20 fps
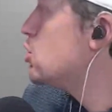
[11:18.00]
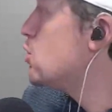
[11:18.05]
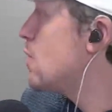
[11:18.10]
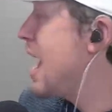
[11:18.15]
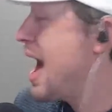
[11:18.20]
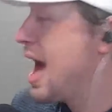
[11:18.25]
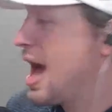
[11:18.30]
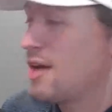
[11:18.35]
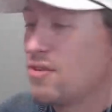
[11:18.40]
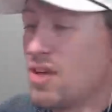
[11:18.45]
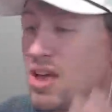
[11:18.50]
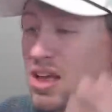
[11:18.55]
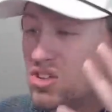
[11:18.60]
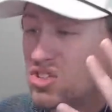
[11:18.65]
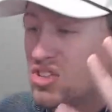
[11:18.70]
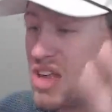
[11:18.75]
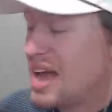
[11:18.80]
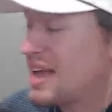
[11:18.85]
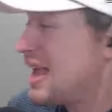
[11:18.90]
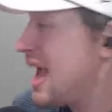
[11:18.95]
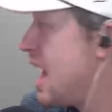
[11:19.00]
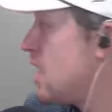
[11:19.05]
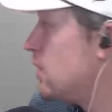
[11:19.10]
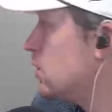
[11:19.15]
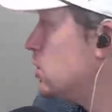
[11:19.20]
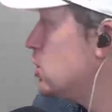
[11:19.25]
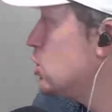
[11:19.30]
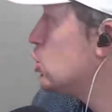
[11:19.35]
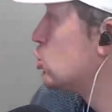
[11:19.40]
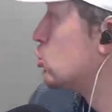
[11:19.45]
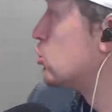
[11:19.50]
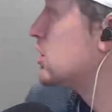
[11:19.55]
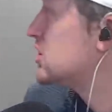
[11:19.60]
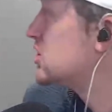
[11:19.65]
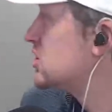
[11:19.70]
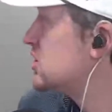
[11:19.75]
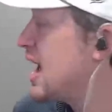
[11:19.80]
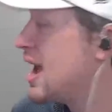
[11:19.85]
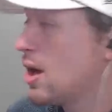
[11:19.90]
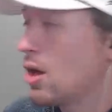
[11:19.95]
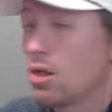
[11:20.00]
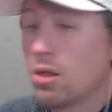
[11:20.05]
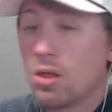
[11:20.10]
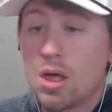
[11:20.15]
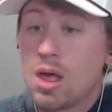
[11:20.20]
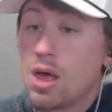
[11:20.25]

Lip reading: have Zach Allen, Chris Sale.